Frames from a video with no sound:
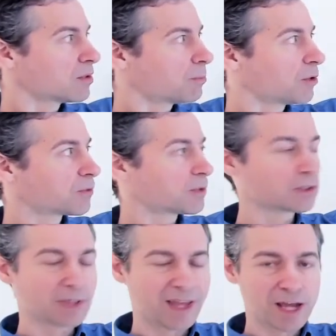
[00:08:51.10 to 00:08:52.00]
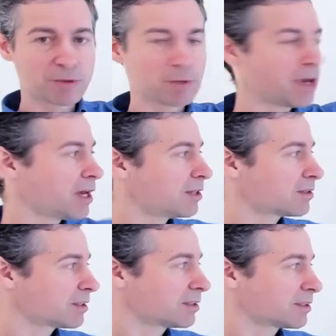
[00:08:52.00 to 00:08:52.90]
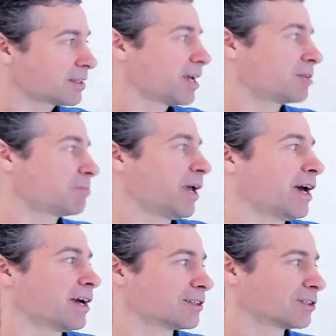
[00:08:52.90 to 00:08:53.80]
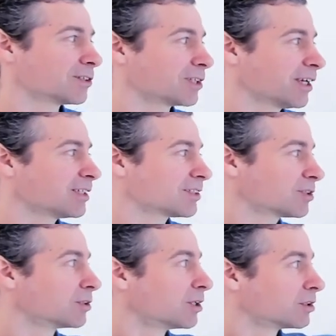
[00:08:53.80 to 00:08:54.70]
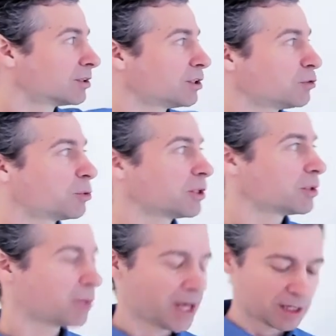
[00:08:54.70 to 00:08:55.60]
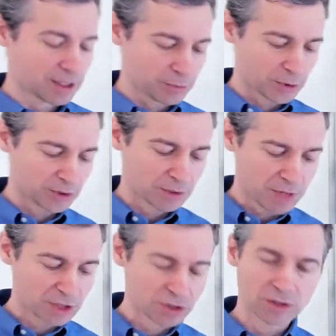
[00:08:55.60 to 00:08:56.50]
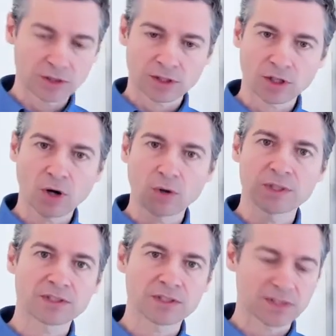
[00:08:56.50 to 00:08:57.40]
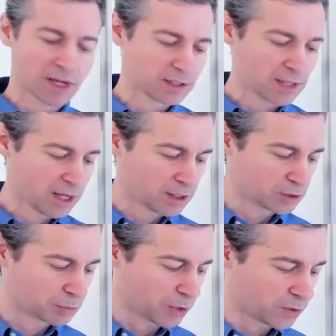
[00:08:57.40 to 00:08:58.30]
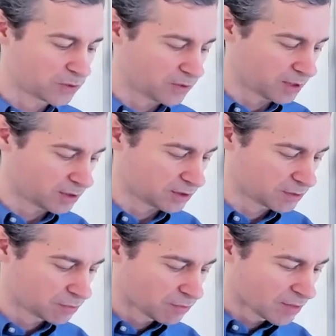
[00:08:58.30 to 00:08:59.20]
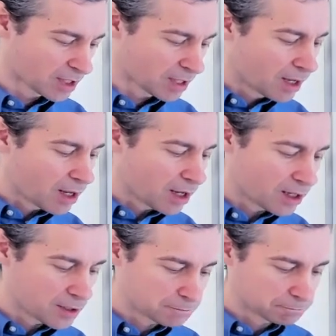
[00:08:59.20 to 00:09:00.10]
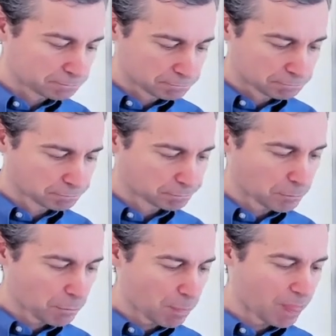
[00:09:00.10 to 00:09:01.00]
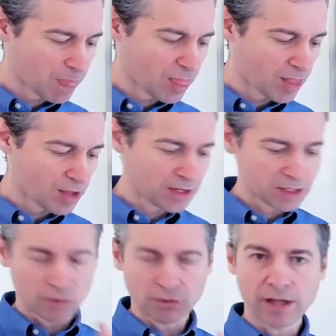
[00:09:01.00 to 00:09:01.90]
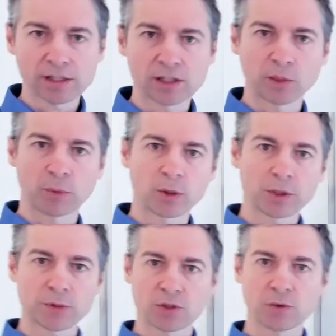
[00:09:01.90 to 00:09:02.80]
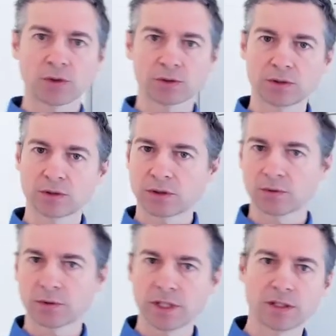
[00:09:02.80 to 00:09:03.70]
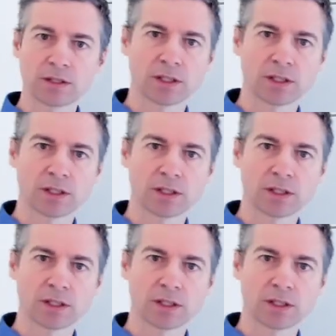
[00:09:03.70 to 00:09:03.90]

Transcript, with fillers: both the happy paths and the sad paths, okay? So good input and bad inputs, and make sure that the code is designed to handle both of these. Um, I'm not going to write it on the board, but you you can read in